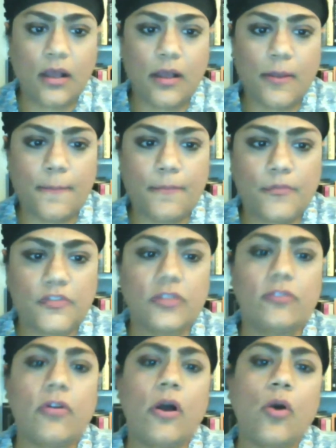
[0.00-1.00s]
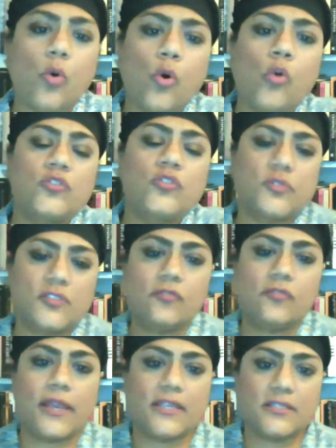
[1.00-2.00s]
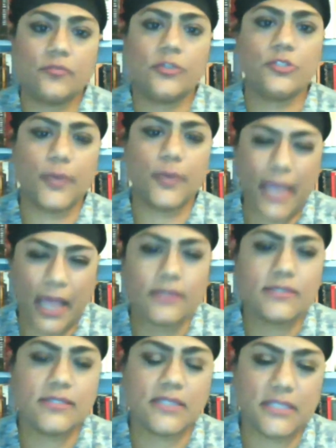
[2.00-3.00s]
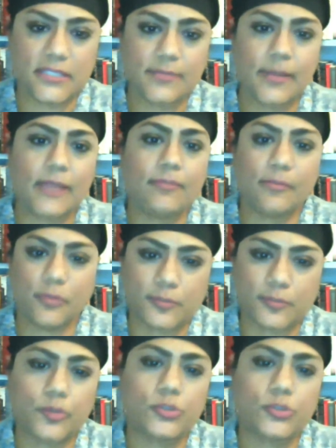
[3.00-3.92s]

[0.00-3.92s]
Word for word: Um, so there are all sorts of ways in which we can see display people's